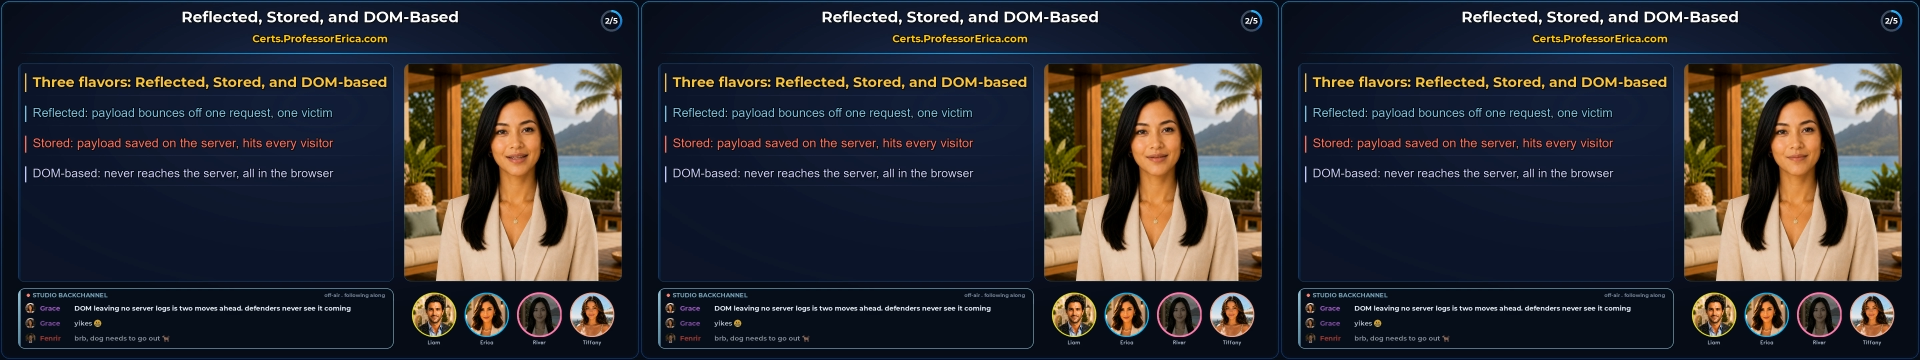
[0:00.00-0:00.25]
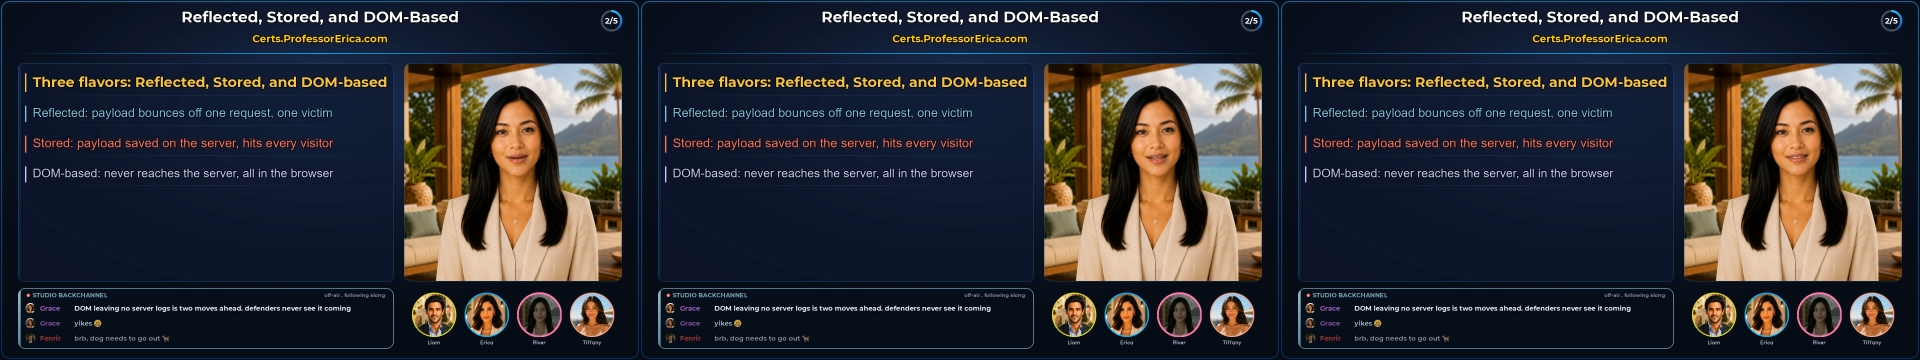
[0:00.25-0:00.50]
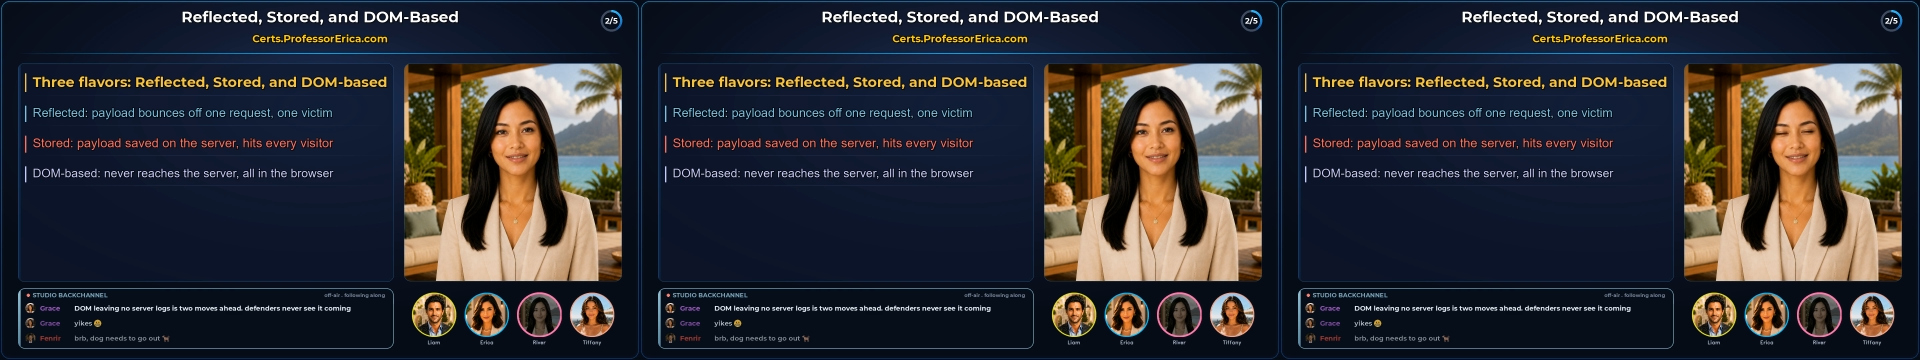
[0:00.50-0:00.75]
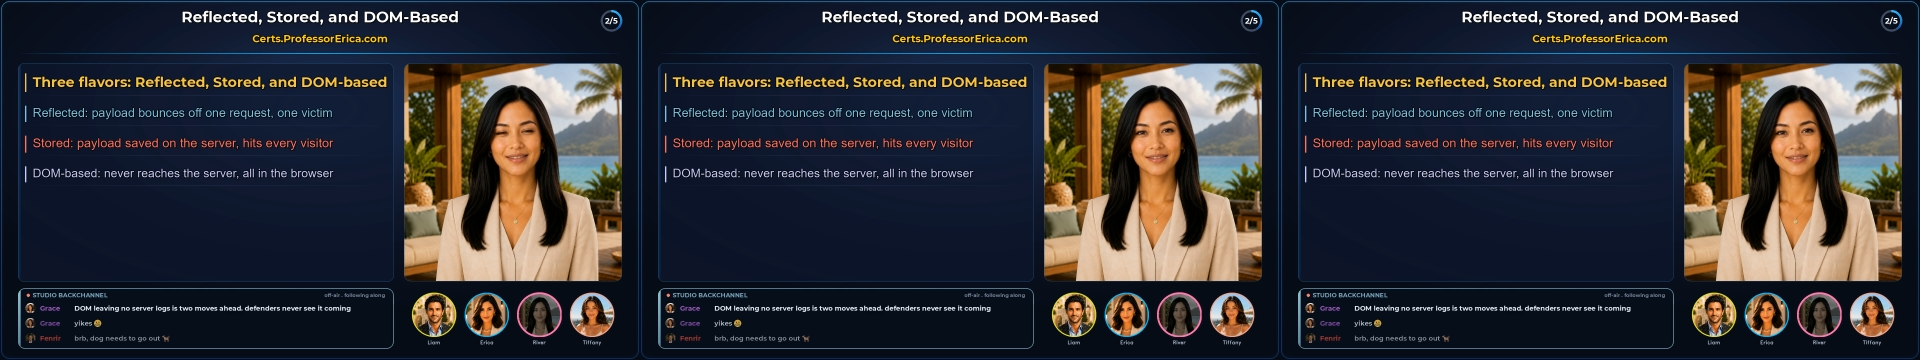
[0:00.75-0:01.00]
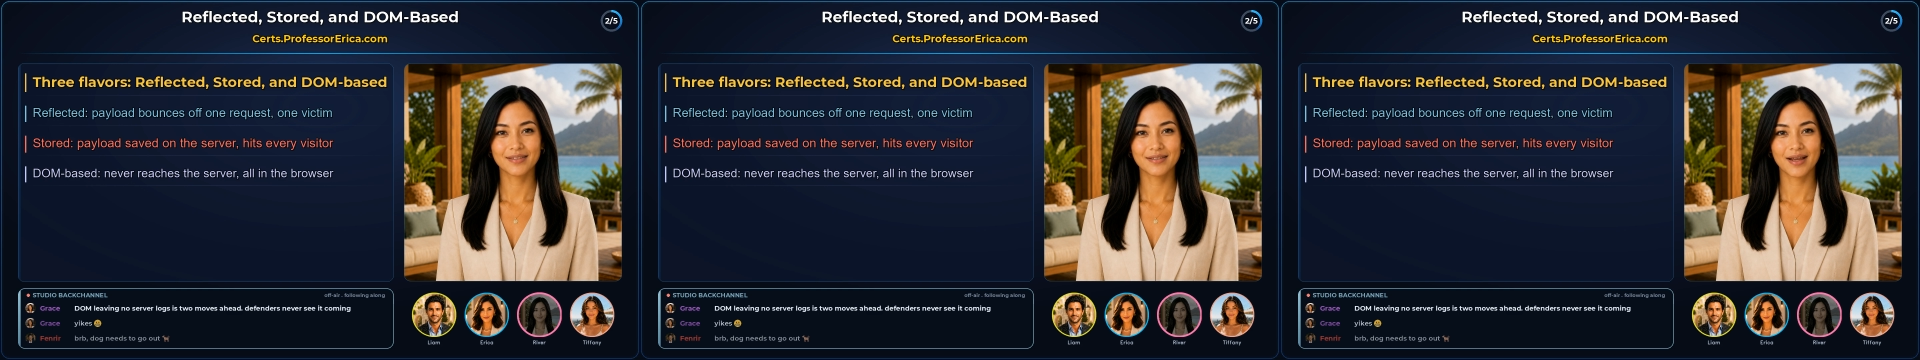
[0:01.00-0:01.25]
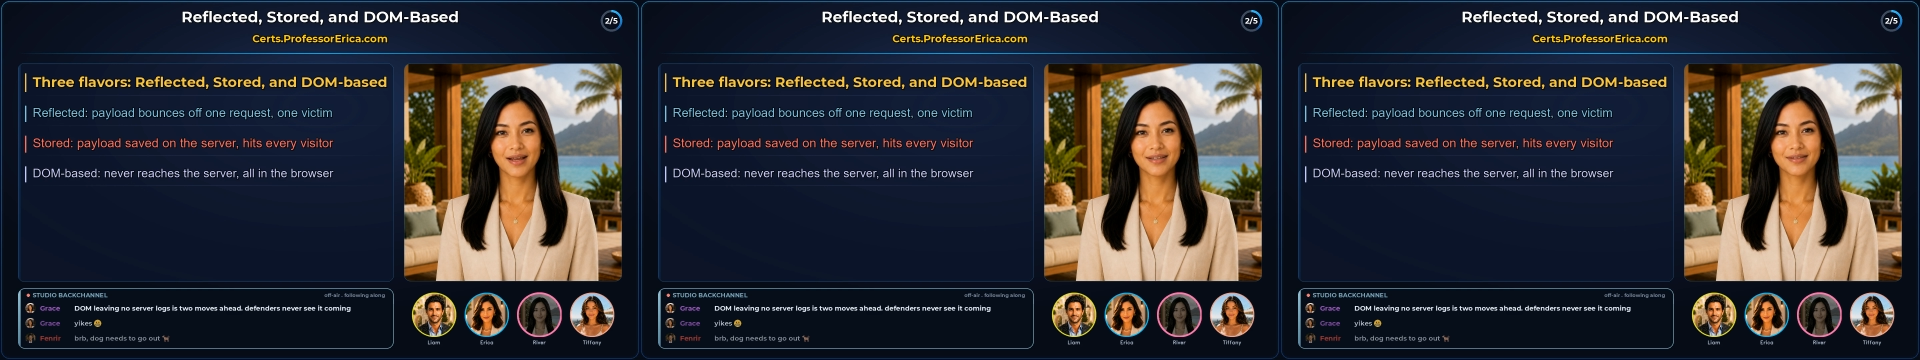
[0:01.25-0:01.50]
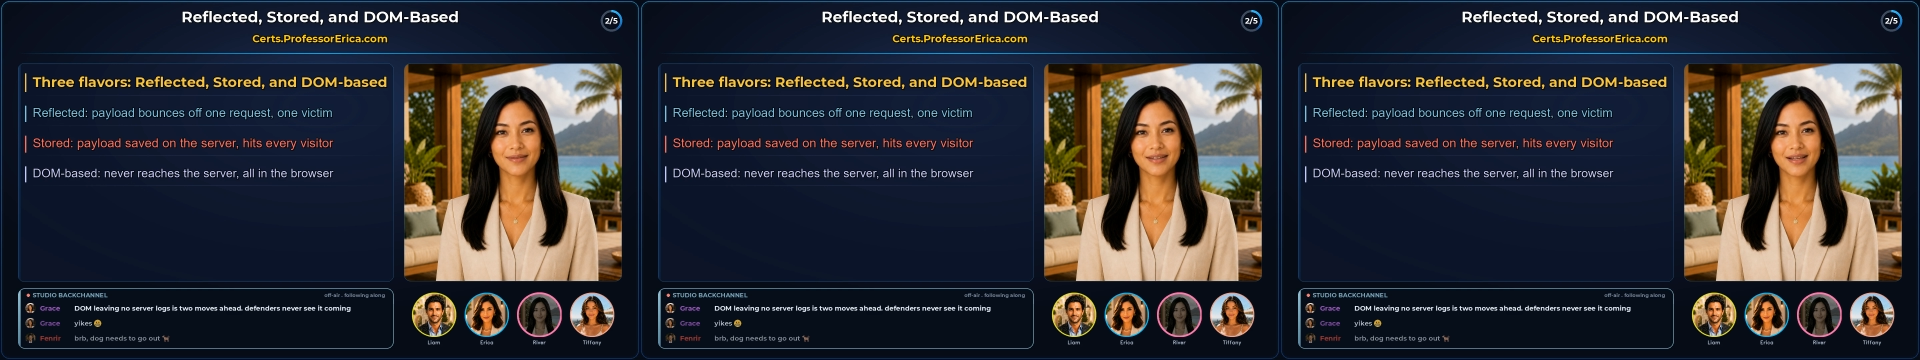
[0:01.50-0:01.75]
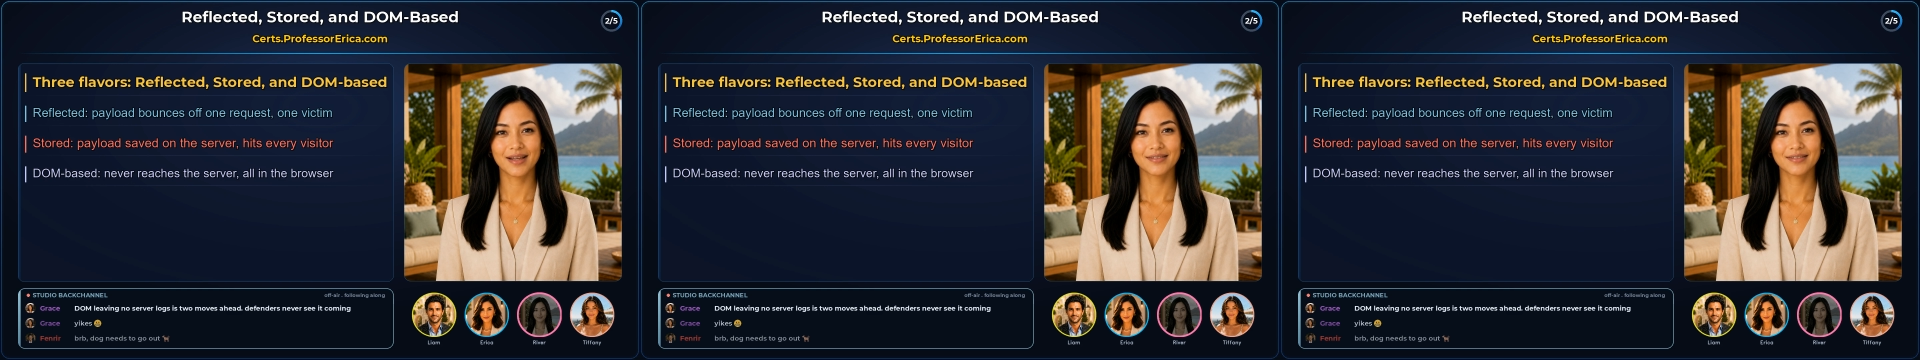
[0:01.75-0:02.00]
and writes it into the
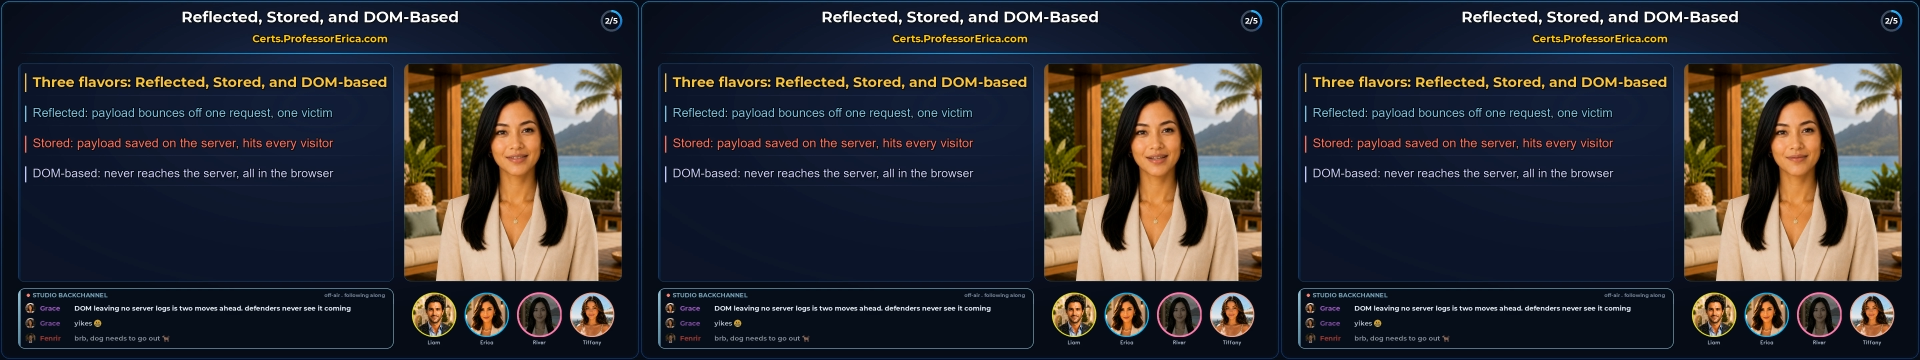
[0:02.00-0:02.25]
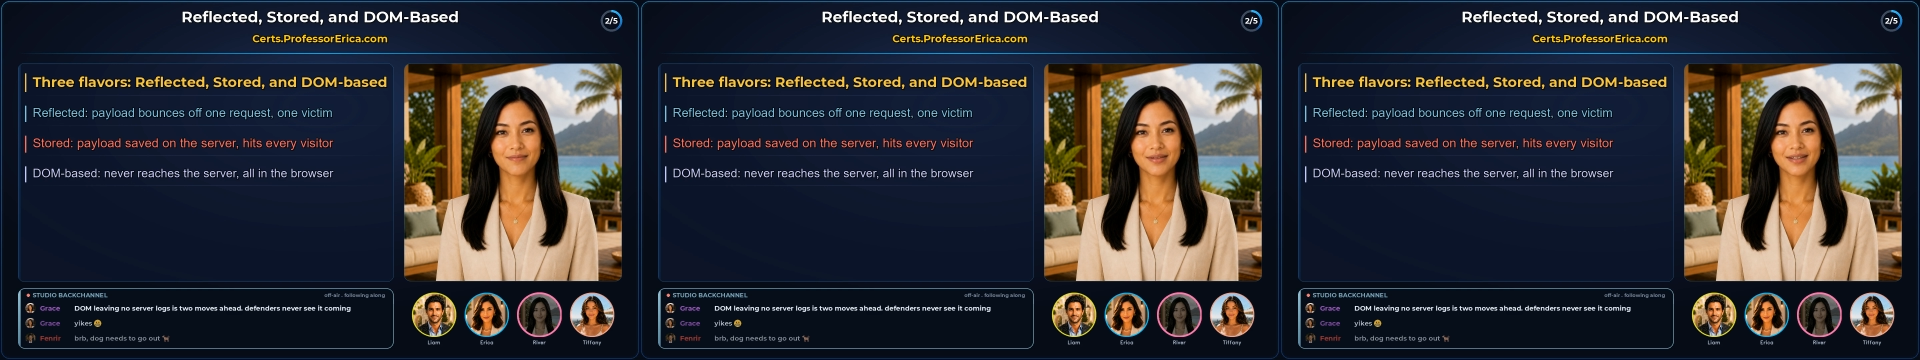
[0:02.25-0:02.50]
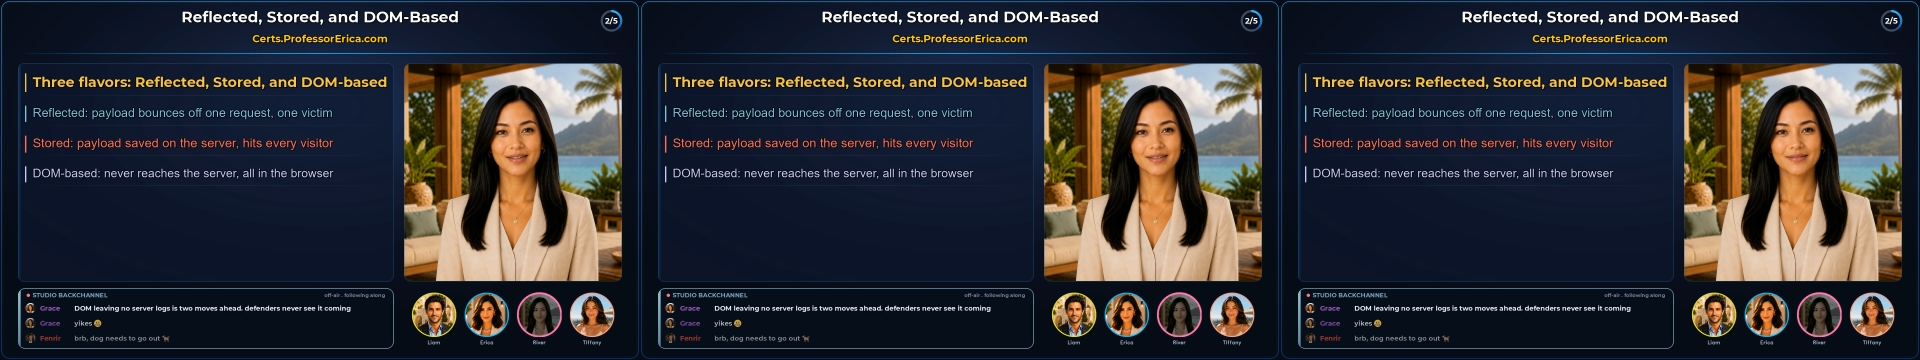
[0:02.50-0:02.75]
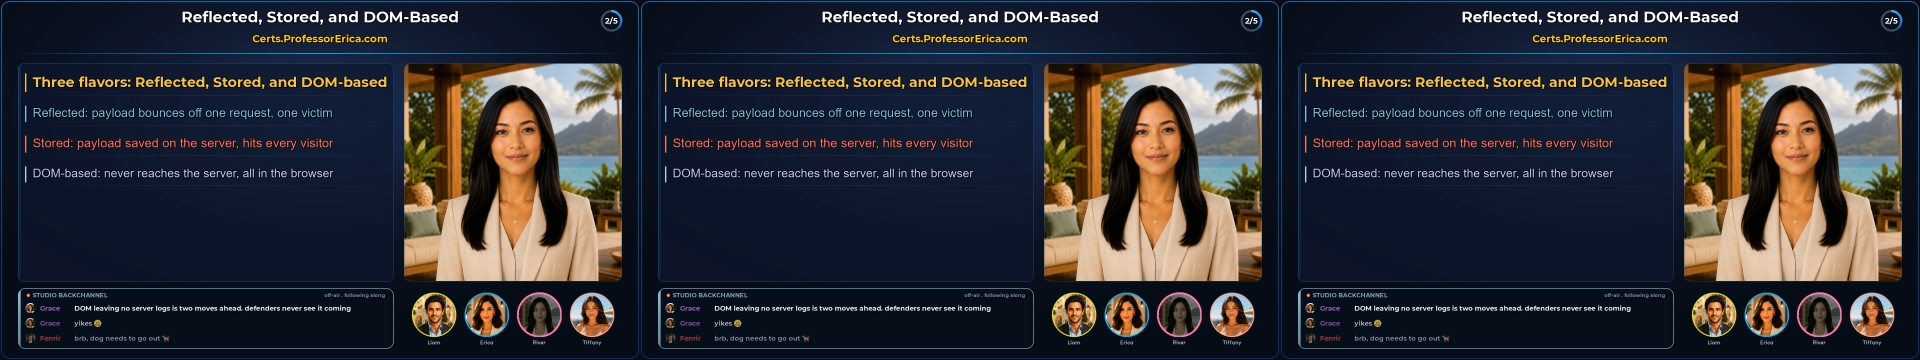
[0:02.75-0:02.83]
document unsafely.